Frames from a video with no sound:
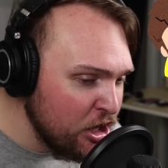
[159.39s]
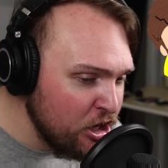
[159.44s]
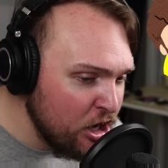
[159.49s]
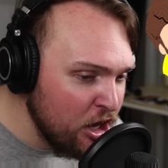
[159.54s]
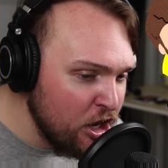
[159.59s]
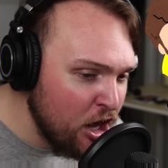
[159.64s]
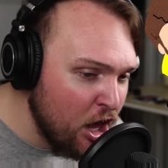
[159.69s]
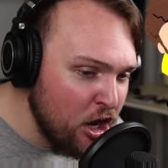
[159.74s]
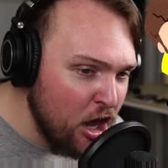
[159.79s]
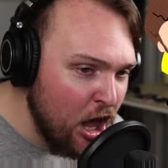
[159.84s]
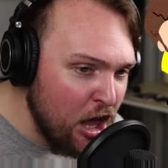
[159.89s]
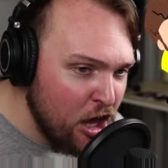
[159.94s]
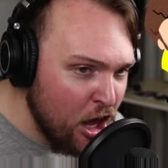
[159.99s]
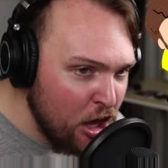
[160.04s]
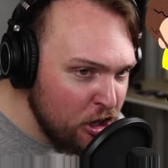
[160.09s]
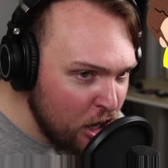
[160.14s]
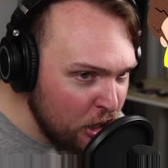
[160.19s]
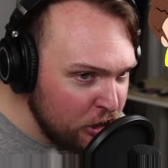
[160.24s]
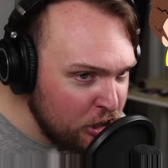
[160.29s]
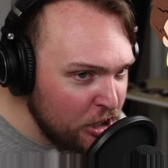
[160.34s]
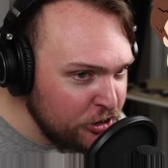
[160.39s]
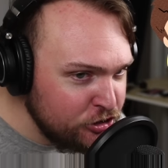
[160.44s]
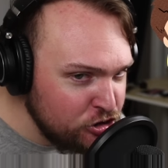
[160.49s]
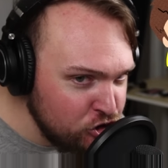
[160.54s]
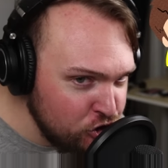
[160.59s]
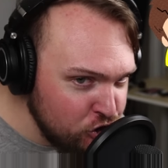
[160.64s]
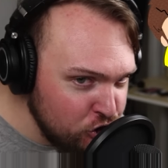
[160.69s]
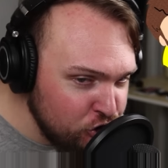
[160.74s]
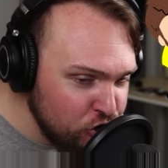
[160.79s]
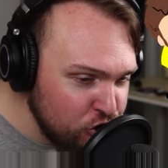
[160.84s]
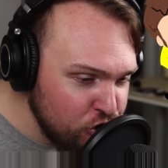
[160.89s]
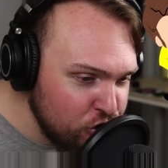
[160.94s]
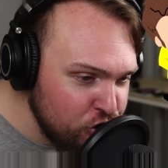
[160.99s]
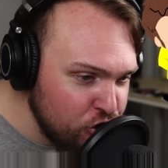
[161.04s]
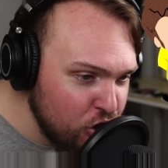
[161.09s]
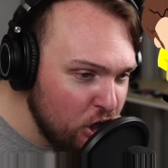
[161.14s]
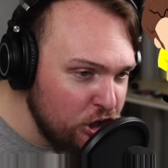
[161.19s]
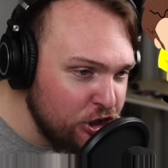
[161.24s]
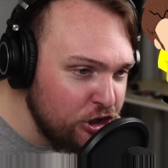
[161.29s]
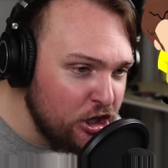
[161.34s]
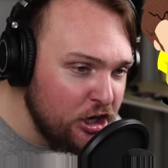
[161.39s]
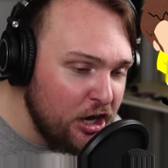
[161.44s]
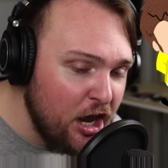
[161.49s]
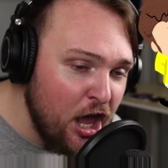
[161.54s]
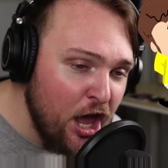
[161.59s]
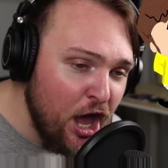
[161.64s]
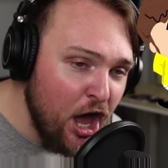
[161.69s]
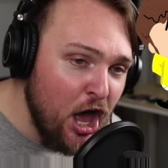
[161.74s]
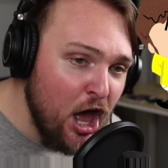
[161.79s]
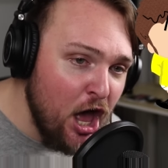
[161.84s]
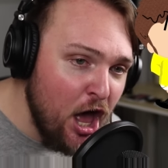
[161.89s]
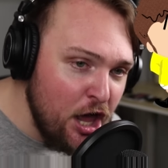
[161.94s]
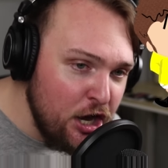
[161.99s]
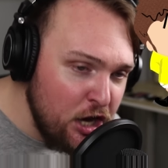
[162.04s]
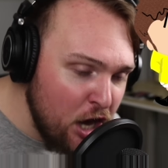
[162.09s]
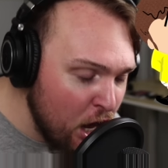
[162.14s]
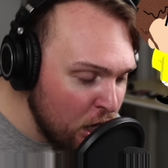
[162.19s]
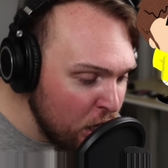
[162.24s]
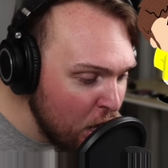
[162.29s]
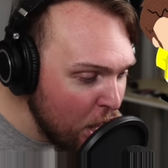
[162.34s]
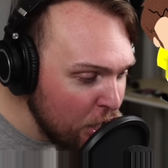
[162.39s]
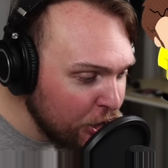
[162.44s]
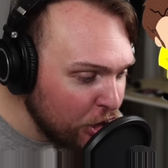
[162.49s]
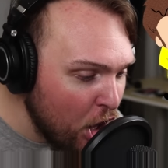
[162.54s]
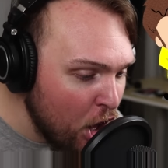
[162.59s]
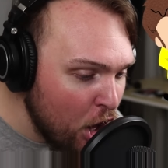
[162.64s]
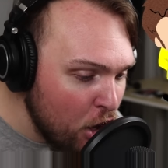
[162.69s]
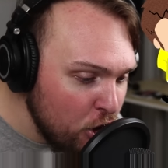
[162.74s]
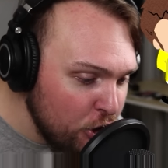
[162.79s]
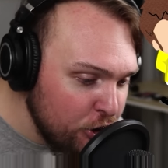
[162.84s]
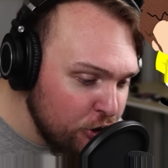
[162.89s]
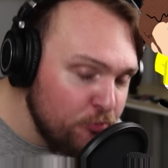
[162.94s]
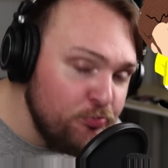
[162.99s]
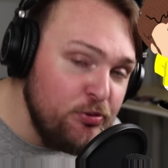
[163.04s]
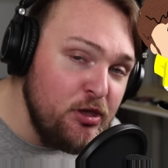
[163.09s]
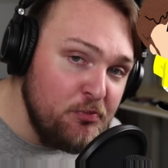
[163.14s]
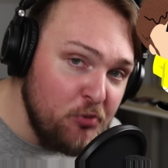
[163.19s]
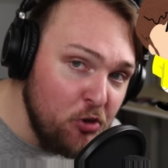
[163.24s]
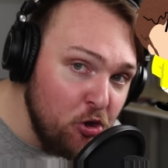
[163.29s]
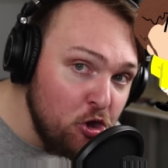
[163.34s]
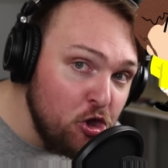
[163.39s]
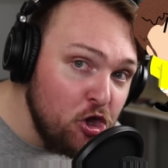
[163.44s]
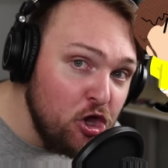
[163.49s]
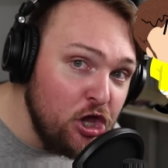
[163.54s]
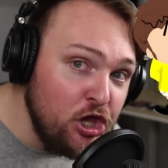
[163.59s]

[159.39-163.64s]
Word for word: I, I, I, I'd like to just say that I, I, I like all of you people,